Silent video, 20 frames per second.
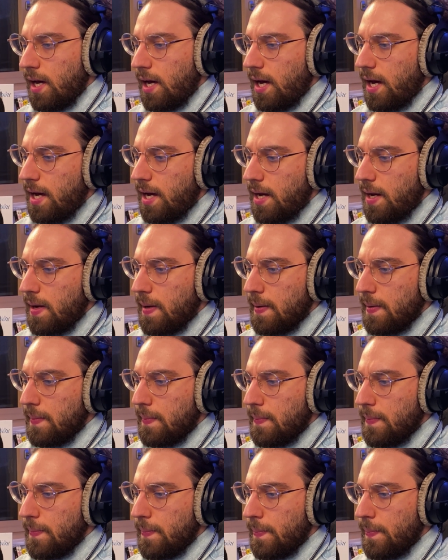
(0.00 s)

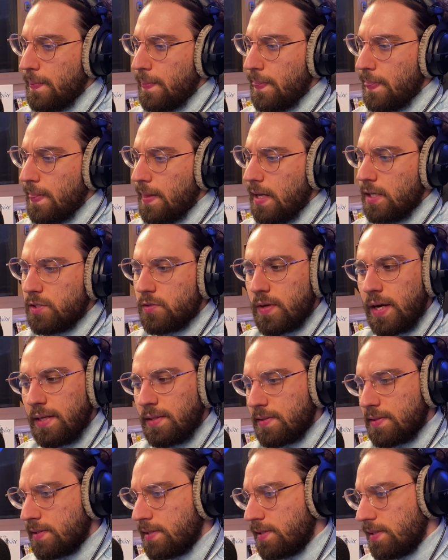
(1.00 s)
It's
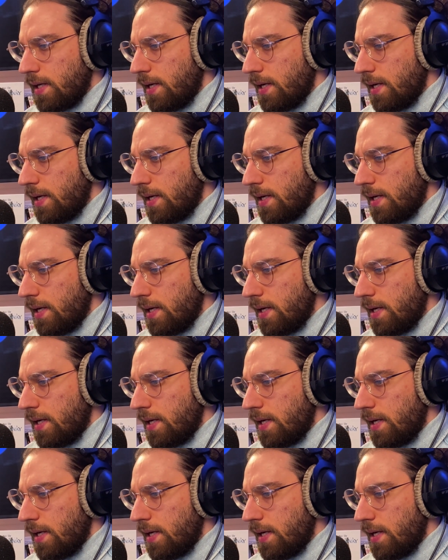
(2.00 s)
great.